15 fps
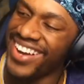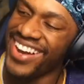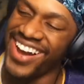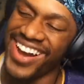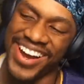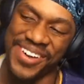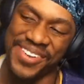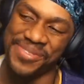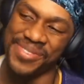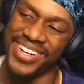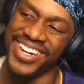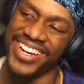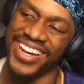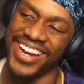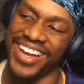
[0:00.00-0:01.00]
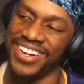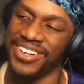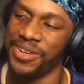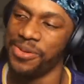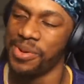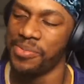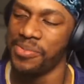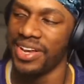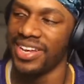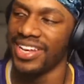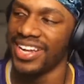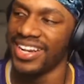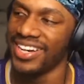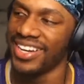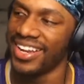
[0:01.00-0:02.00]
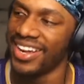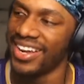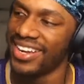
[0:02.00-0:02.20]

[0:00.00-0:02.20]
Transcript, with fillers: Alright, bro. you ain't do my man like that.